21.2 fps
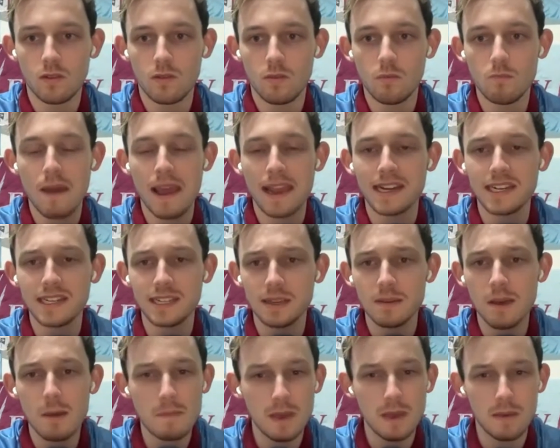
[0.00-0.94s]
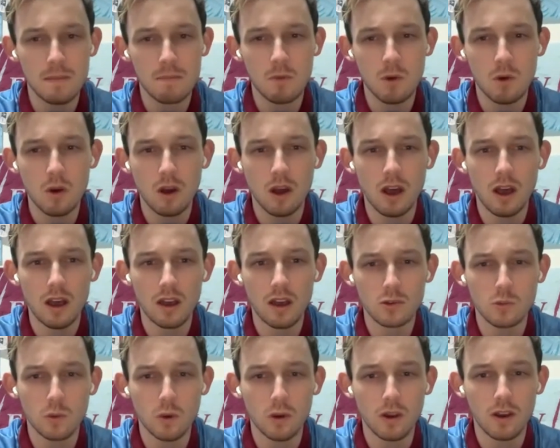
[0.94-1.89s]
Made it a bit more
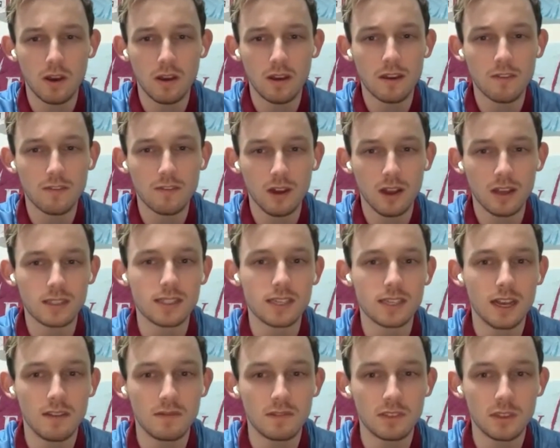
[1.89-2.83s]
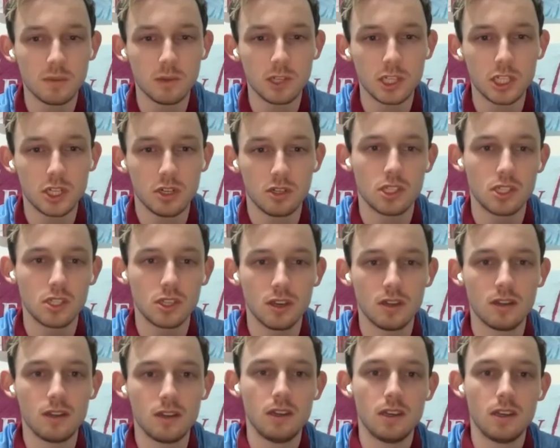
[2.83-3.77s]
hard work for ourselves than we should have
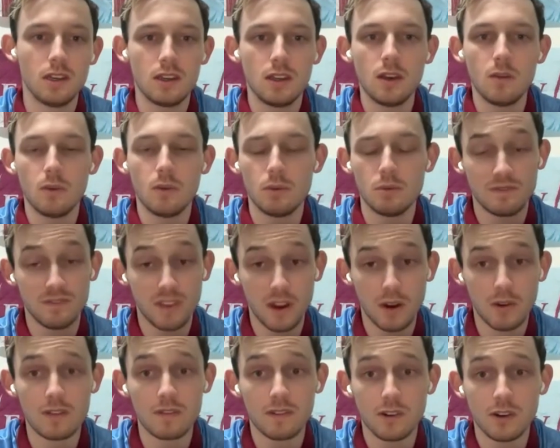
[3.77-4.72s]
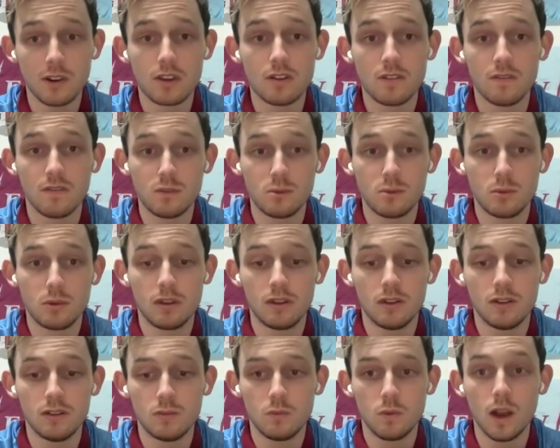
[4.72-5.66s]
done. We were very, very comfortable
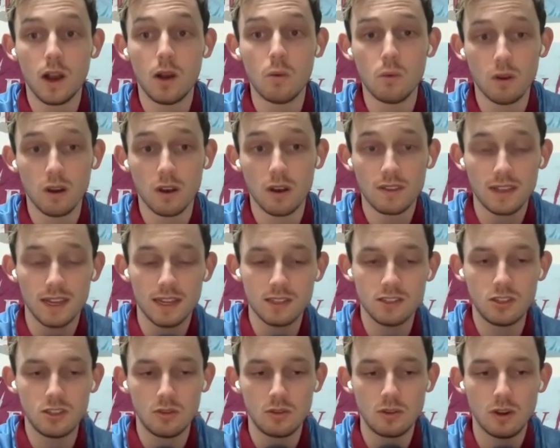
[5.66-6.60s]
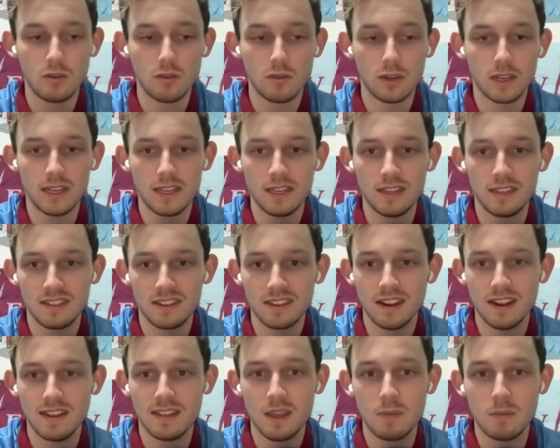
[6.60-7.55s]
and well worth our 2 goal lead.
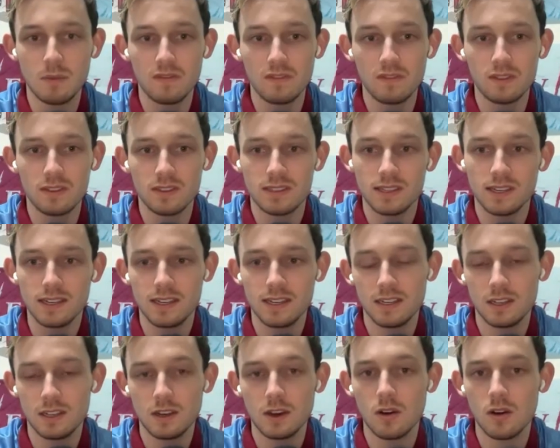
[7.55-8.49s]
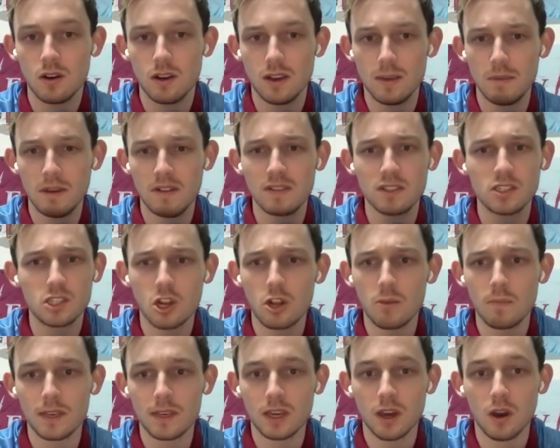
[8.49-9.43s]
And then we've conceded a bit of a
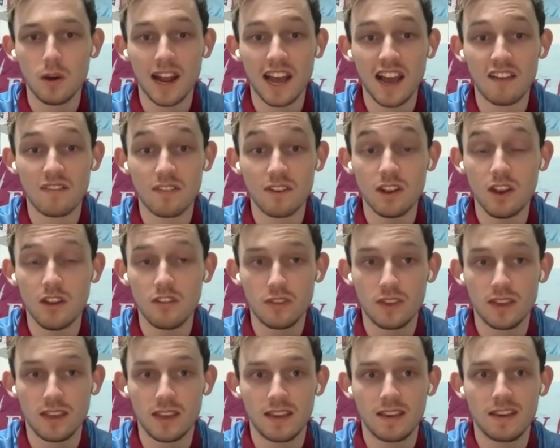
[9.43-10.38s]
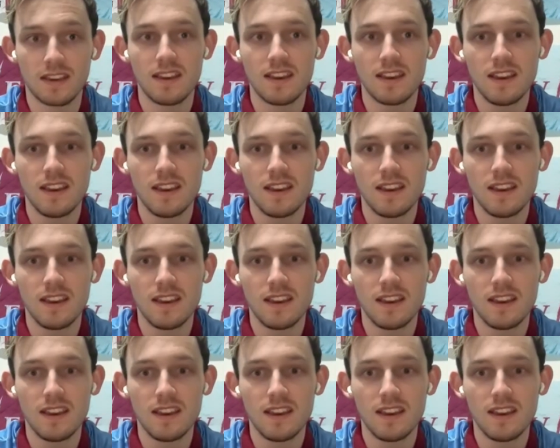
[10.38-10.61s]
sloppy goal out of nothing.